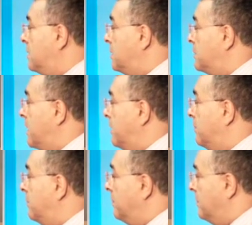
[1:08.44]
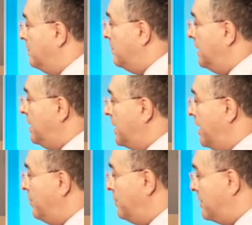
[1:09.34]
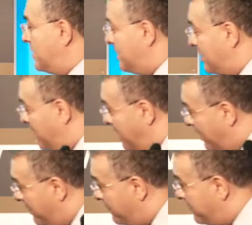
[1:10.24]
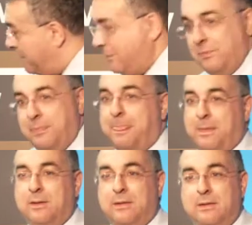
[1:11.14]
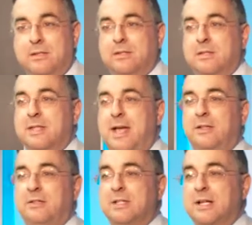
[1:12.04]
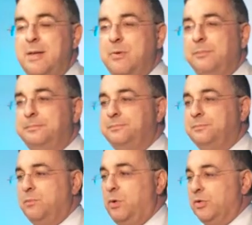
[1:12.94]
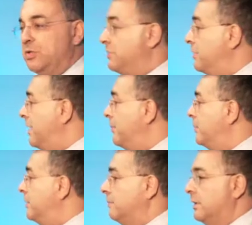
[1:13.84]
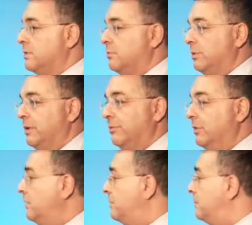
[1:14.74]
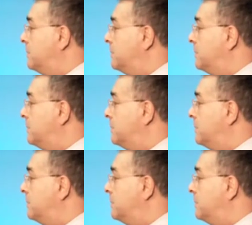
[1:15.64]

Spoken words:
So here you go. This is the standard disclaimer. Apologies for that, but that's what we have to do.